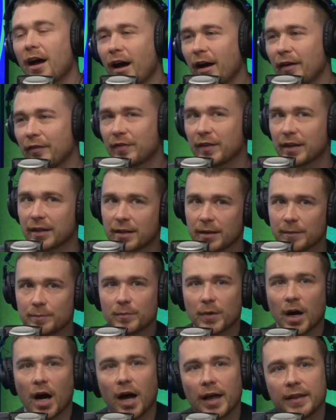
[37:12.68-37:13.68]
I think
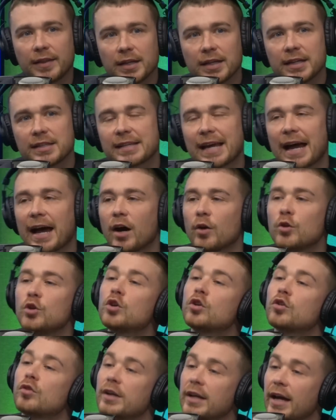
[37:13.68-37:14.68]
it's how
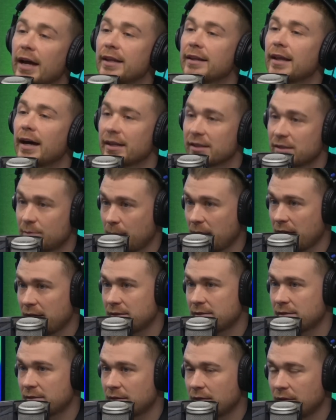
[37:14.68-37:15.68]
you create that
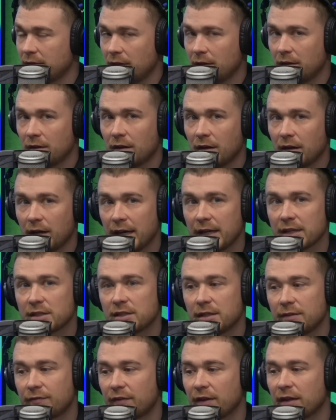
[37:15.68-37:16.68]
space. I
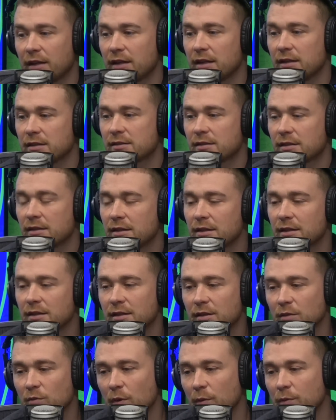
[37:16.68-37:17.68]
actually think it's,
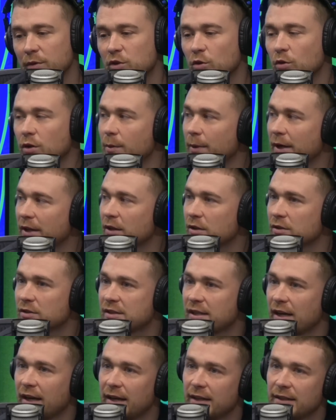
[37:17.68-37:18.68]
when we're talking about those
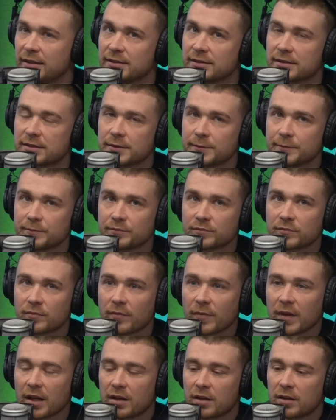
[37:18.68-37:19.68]
10s,
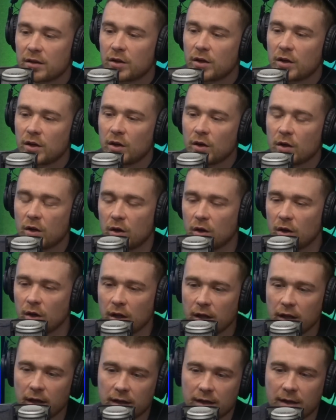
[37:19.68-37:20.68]

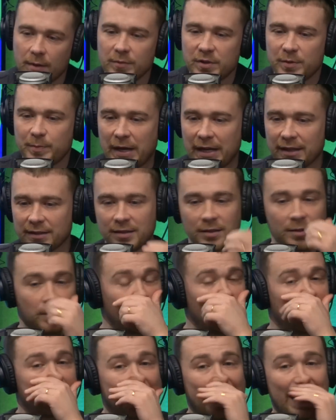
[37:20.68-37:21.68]
it comes back to,
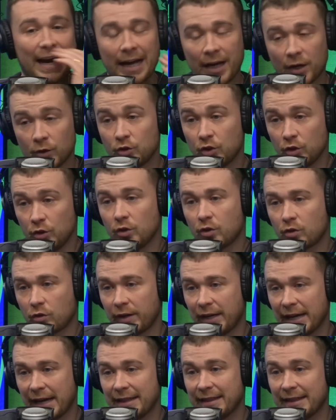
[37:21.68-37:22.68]
like, how do you
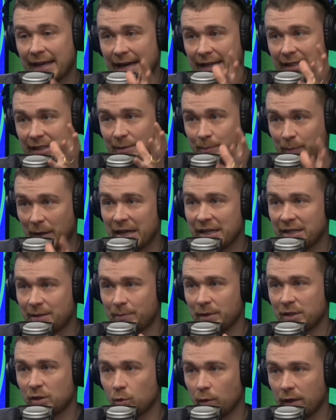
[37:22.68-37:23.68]
create that space
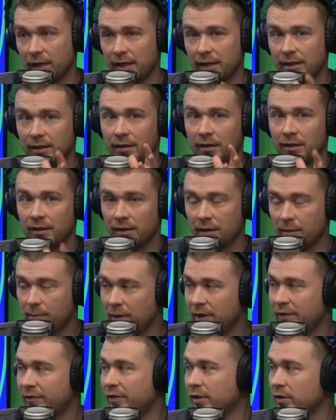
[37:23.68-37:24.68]
between the
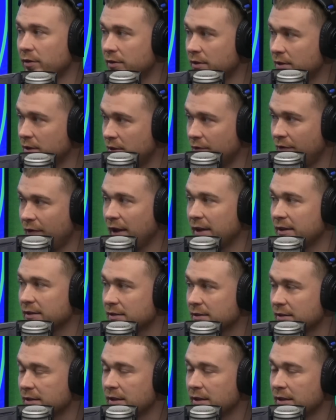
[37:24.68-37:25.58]
midfield and the defence?